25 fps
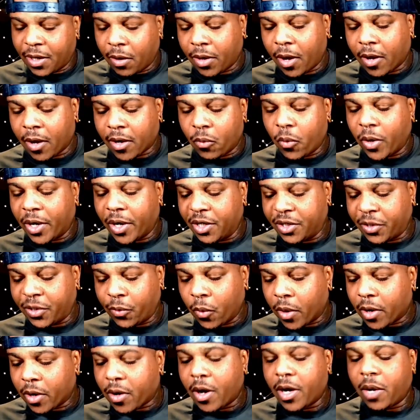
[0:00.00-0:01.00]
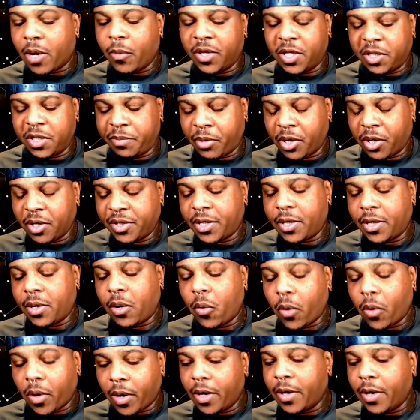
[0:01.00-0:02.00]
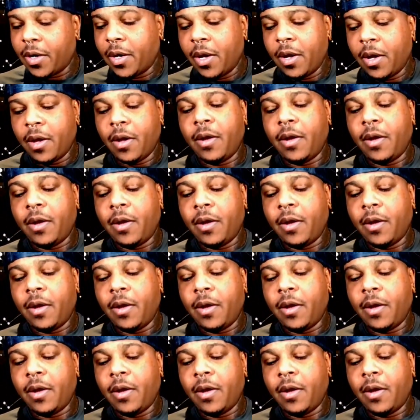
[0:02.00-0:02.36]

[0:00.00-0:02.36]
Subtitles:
no longer wanting to work on it with this person, or